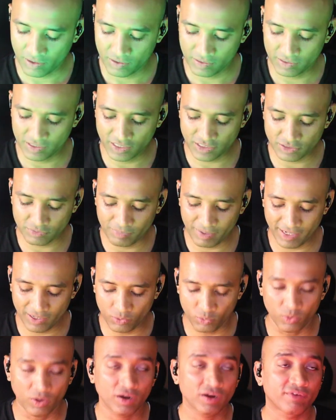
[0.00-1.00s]
This might
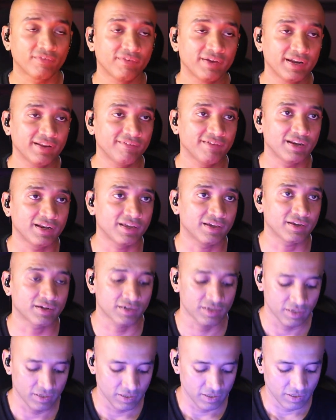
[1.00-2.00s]
work very well here.
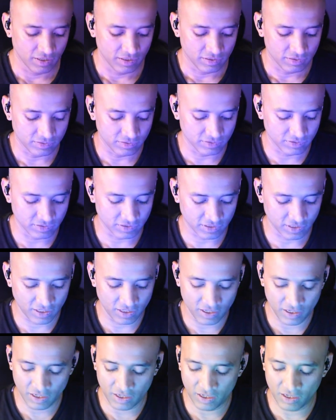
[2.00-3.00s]
Sa
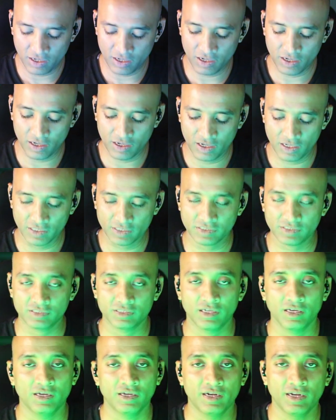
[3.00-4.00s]

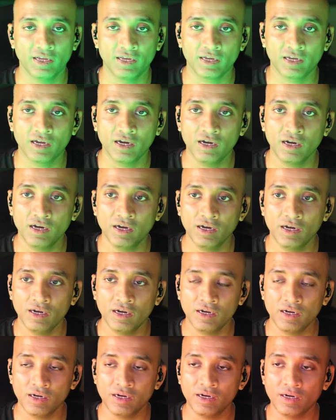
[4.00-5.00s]
re
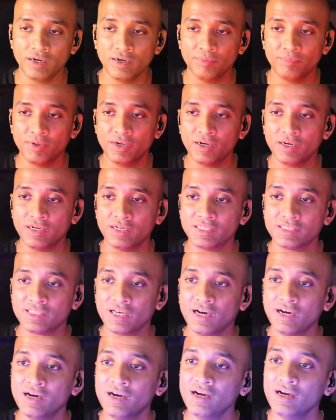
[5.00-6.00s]
ga ma
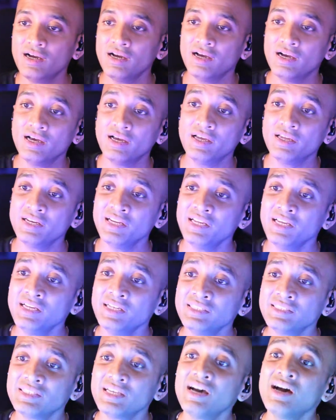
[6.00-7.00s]
da
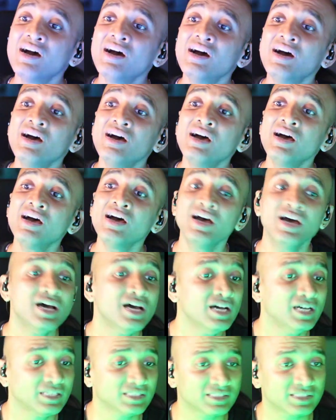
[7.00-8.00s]
ni sa
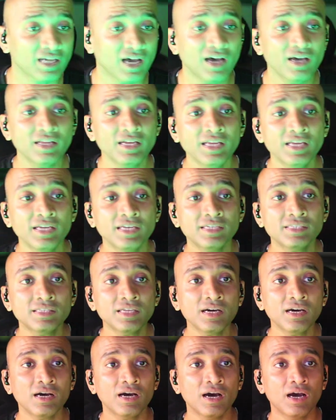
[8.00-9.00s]
sa ni
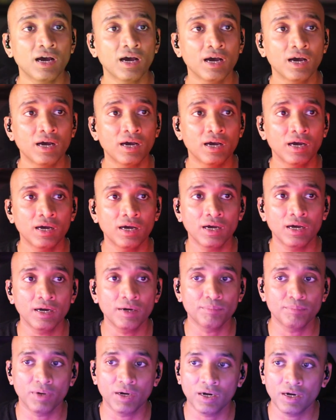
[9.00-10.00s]
da
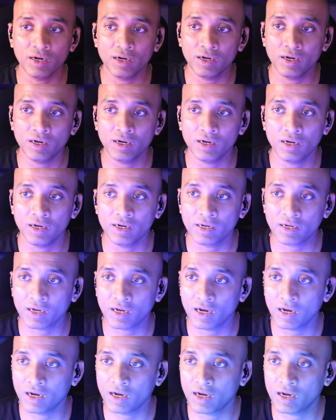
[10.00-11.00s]
ma
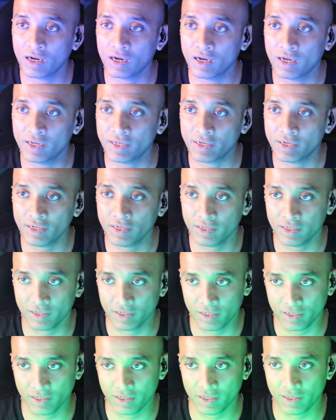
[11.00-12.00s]
ga
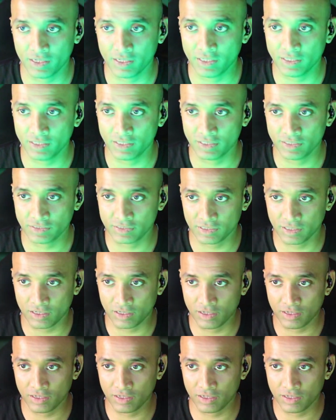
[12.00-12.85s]
re sa.